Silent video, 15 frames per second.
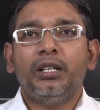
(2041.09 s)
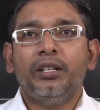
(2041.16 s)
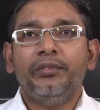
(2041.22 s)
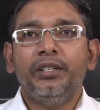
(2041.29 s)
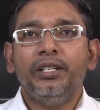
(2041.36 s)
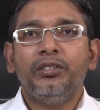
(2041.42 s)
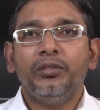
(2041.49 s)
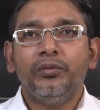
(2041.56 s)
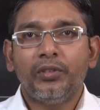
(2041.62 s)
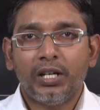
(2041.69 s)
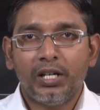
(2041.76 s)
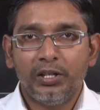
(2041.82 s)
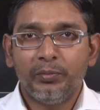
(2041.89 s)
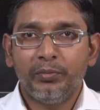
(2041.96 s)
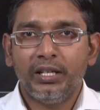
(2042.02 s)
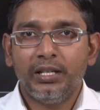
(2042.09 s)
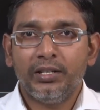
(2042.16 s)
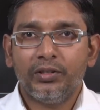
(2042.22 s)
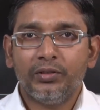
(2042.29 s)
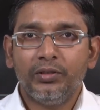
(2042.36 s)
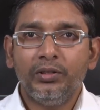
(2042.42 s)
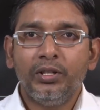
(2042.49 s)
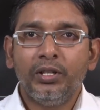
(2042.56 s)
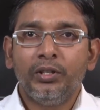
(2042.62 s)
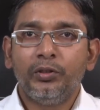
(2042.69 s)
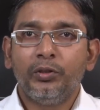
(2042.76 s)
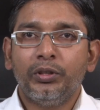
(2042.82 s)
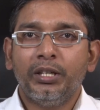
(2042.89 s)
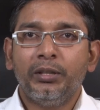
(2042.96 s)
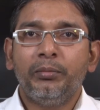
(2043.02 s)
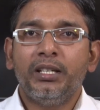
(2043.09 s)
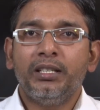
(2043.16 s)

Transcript: surface to volume ratio you can